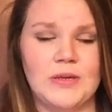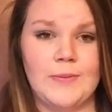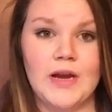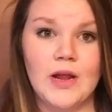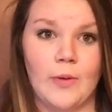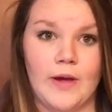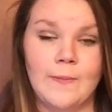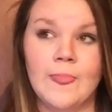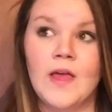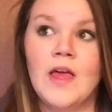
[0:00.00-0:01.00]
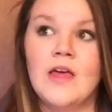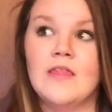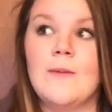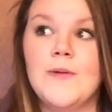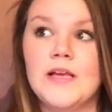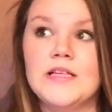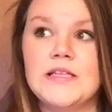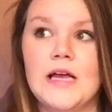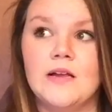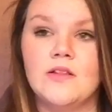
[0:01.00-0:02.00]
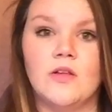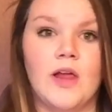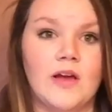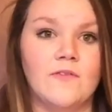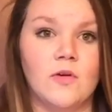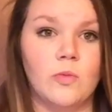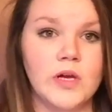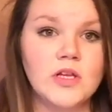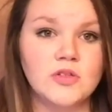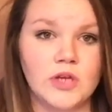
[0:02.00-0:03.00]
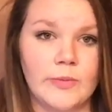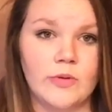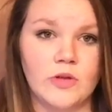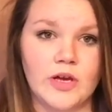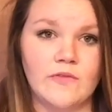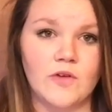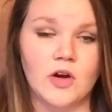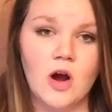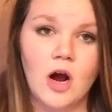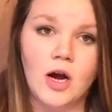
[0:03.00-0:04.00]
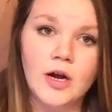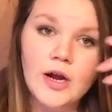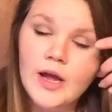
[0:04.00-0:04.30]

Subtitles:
But anyway, that being said, so like for a week straight, we were looking for a car.